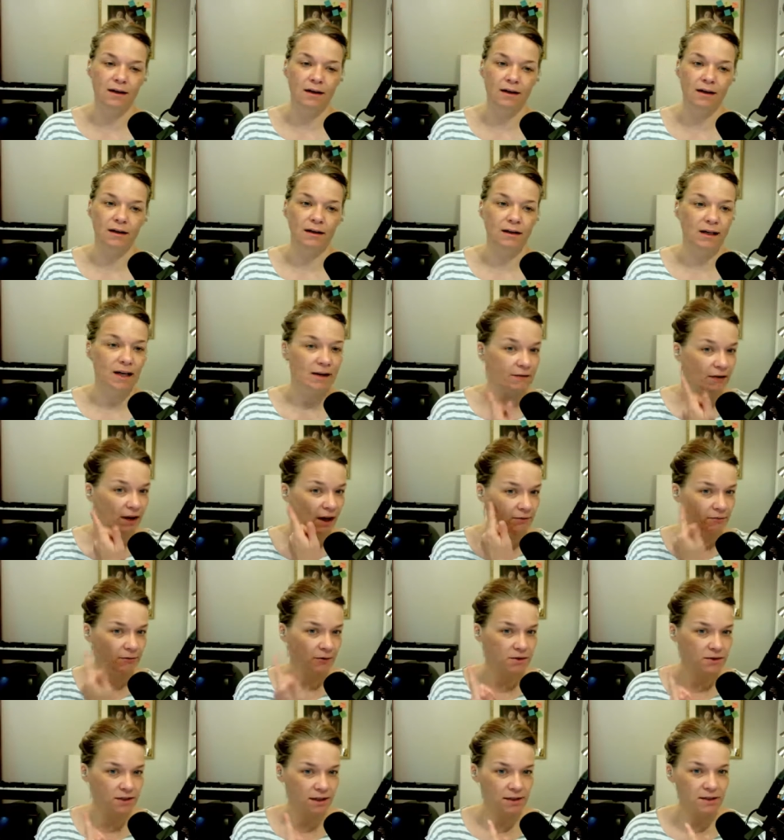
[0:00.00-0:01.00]
have
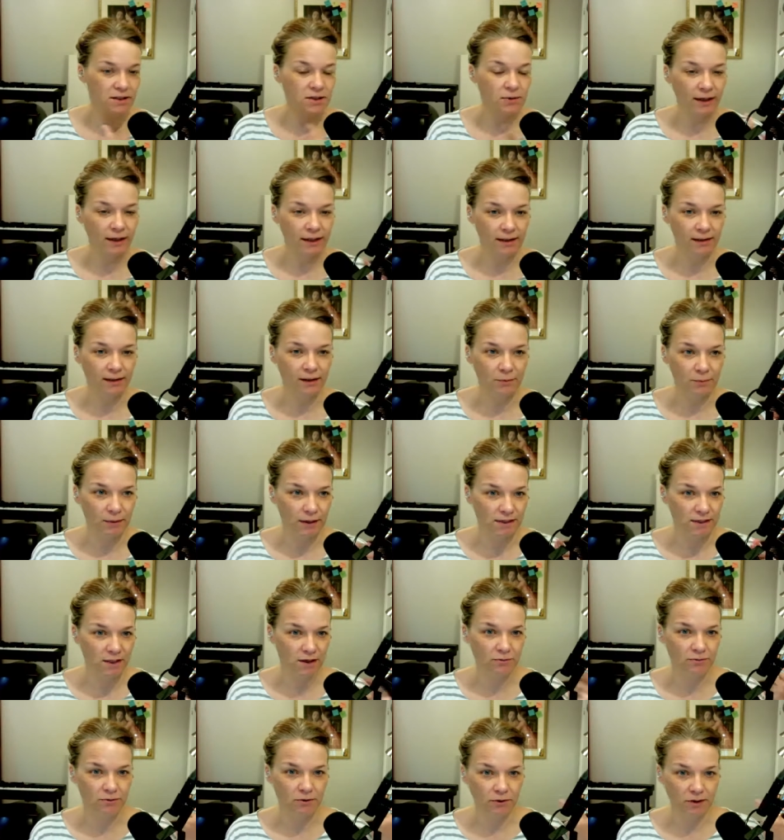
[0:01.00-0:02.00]
headphones in so I can hear
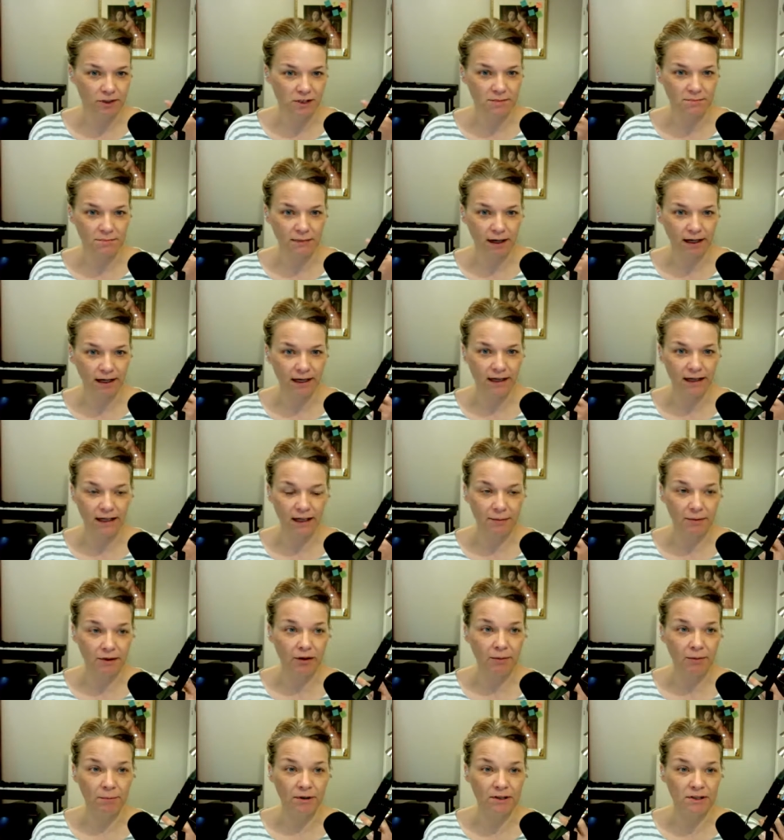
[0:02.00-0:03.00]
myself through this mic, and I'm
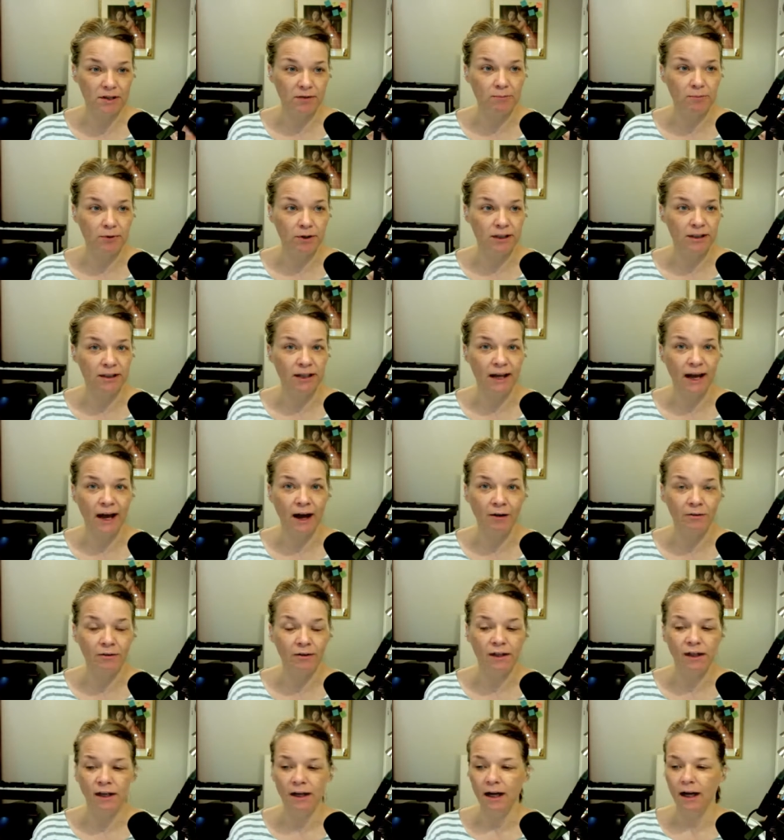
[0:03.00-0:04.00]
hearing myself pretty loud.
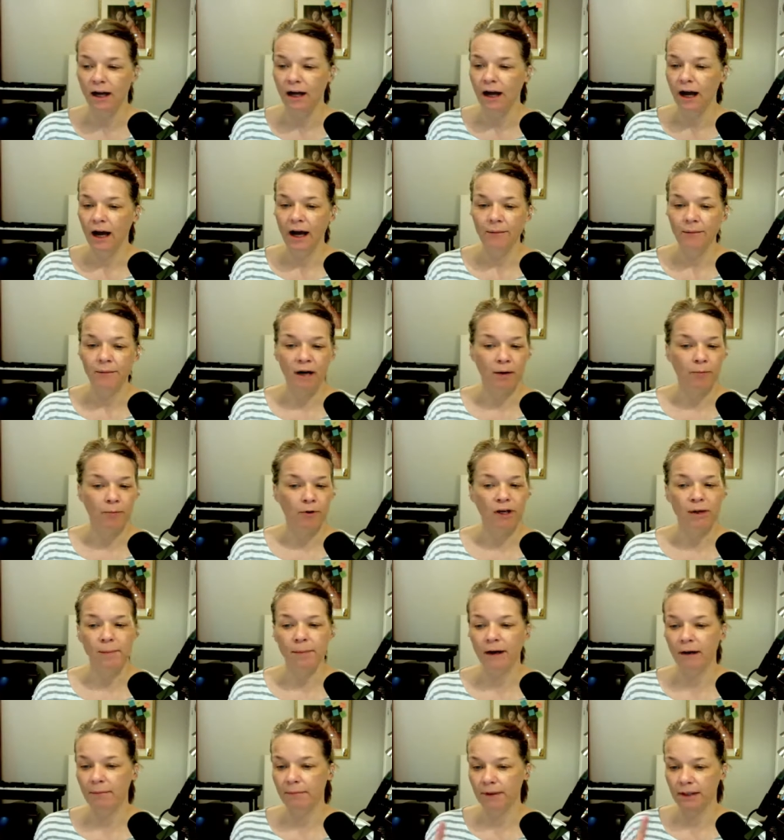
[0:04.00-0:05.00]
I'm not worried
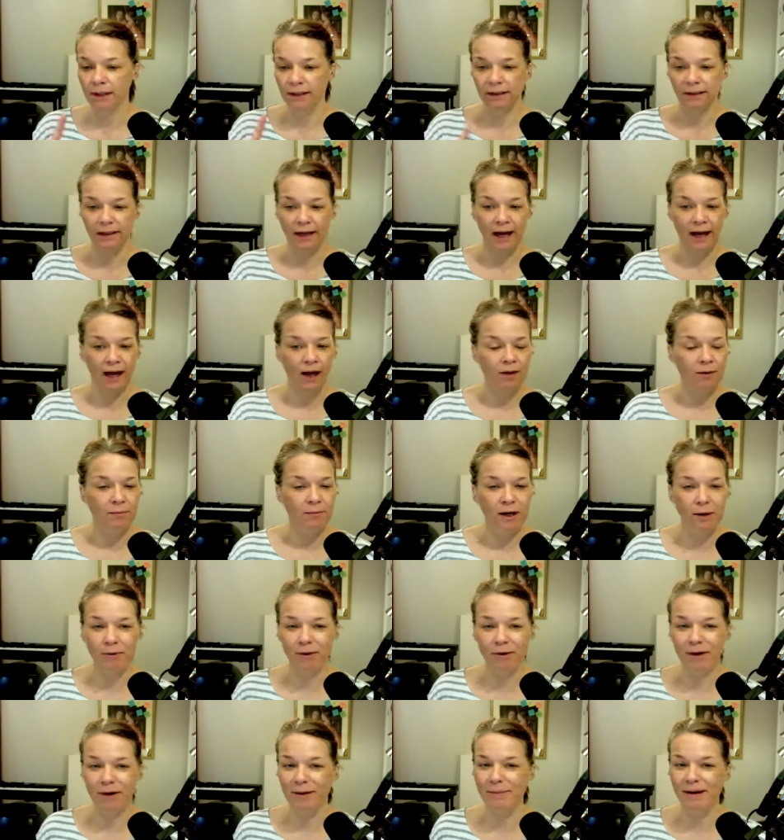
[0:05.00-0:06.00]
about being loud. I'm
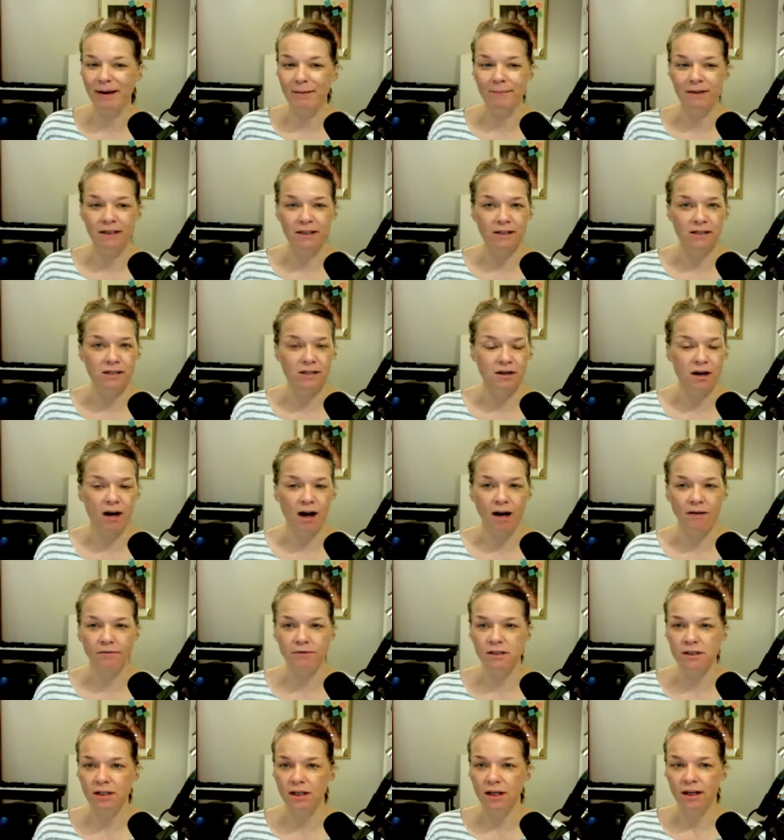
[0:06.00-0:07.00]
not worried about being
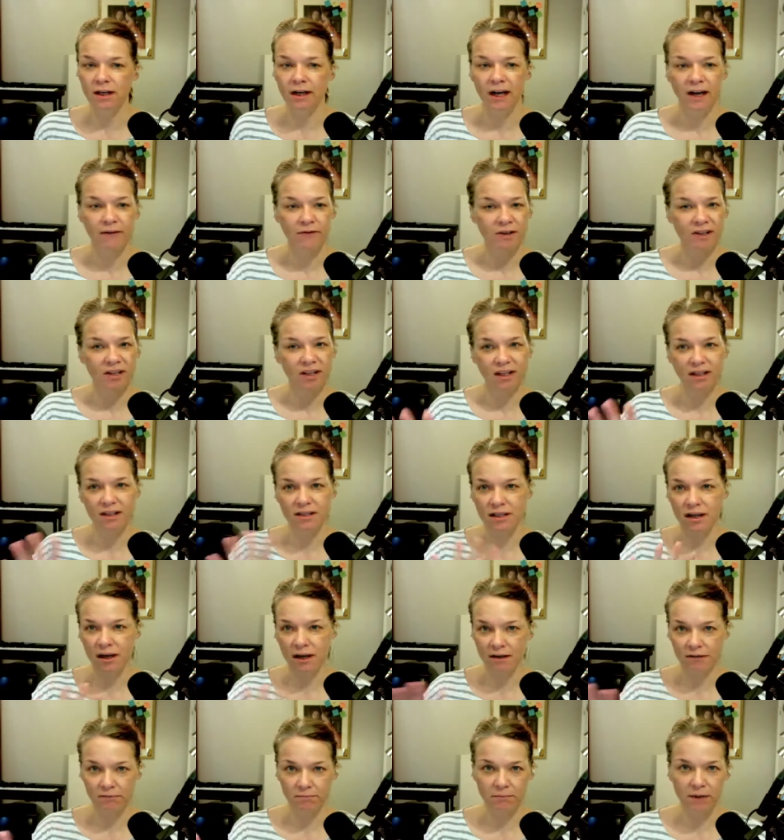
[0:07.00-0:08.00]
soft. Everything is
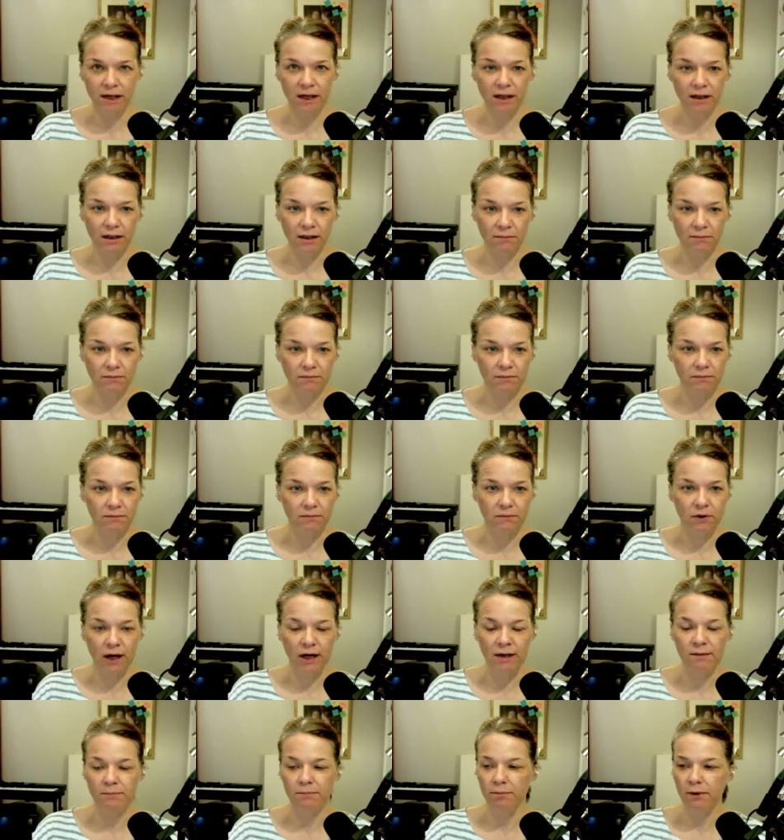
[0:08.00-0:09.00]
kind of medium,
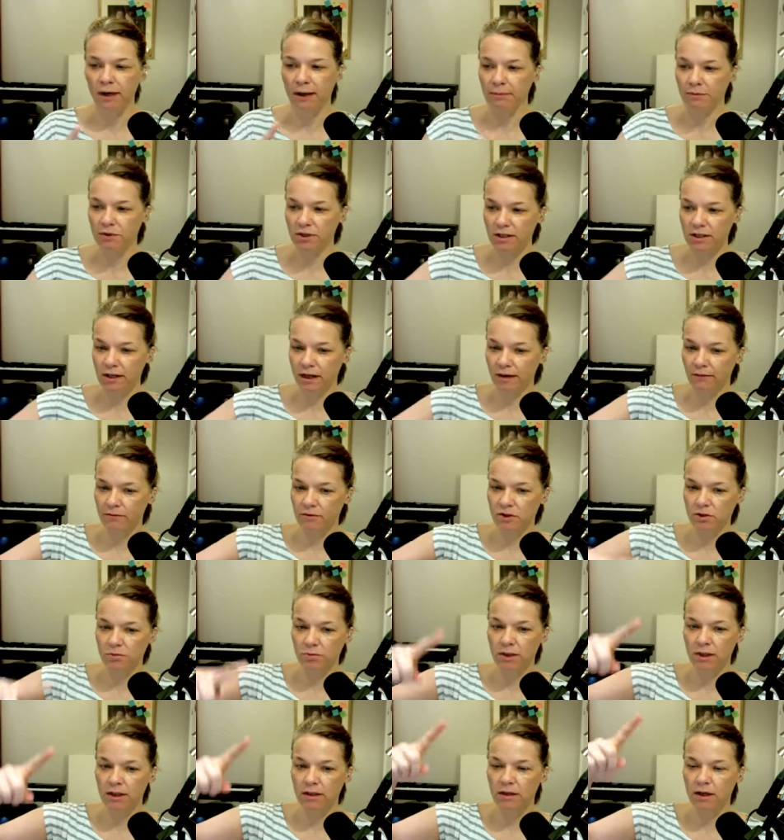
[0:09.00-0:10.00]
right? But I'm just kind of
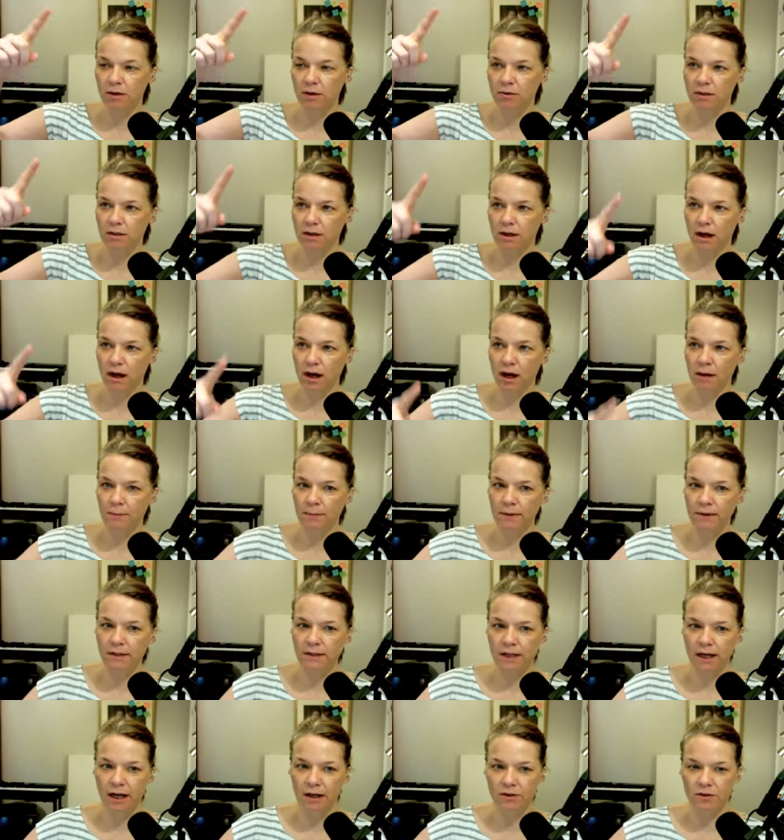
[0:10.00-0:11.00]
doing notes up
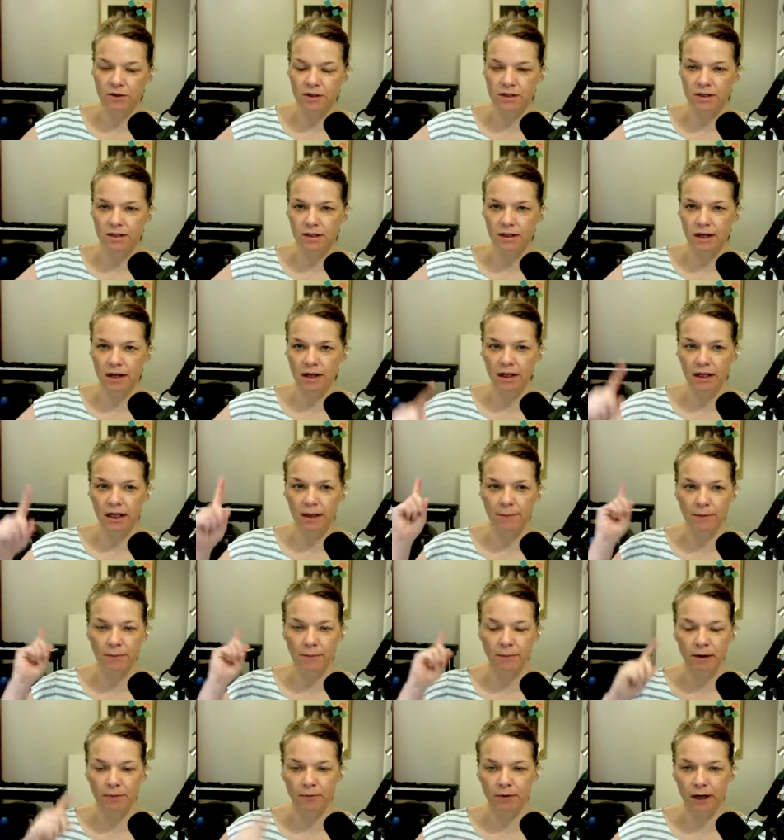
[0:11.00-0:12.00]
and down, just sliding up
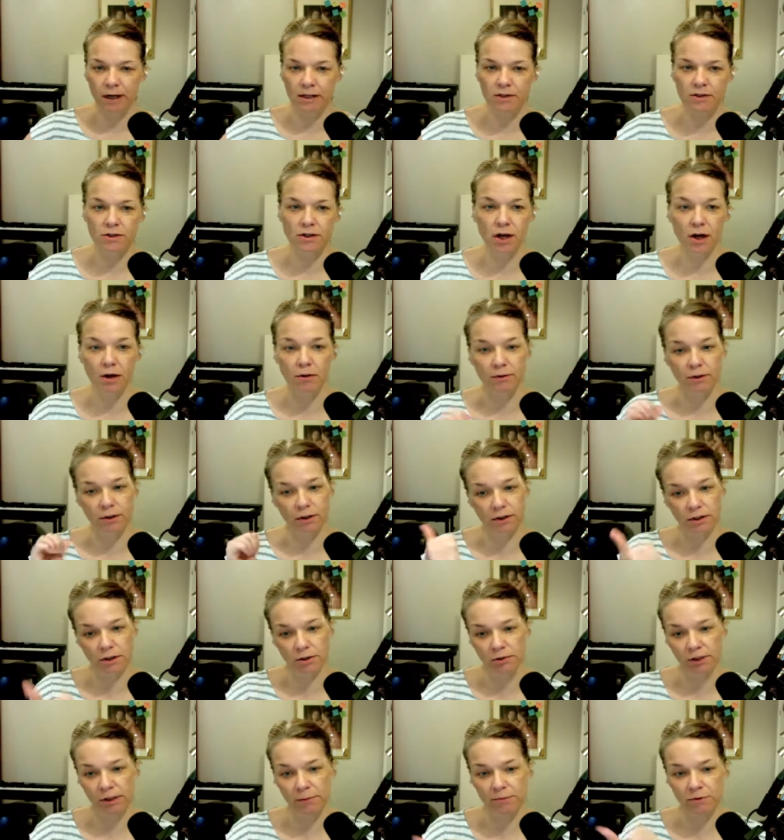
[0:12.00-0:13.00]
in my range. So you can
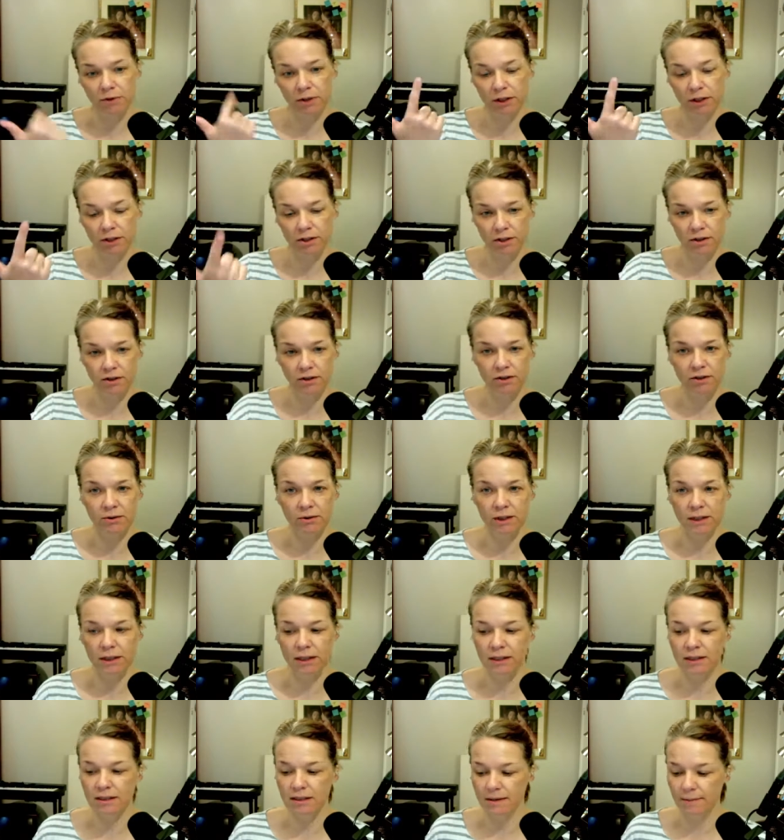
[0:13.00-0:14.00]
do lip trills, you can do
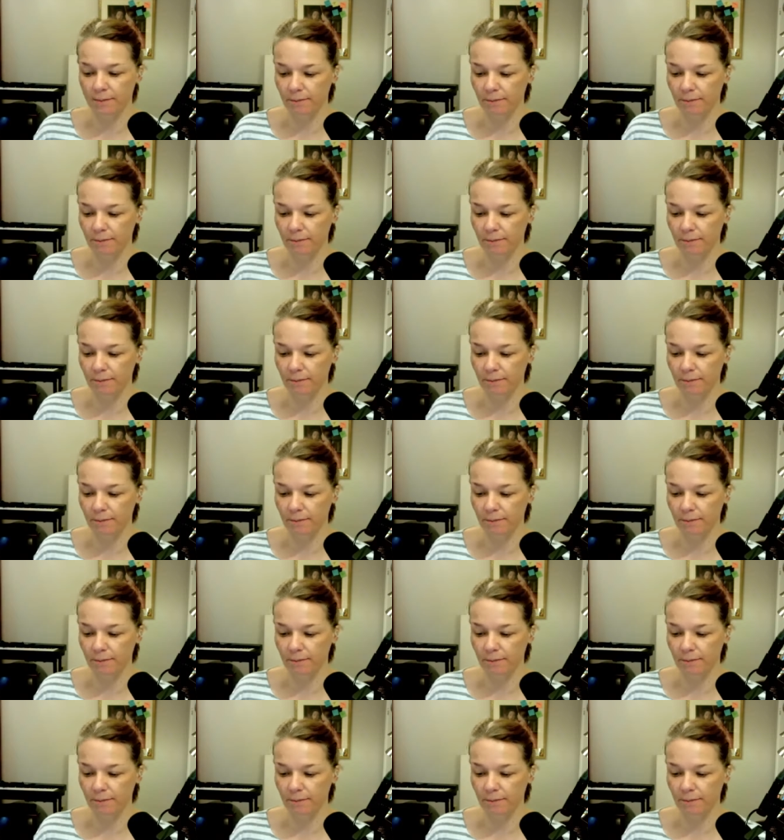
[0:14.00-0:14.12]
E's.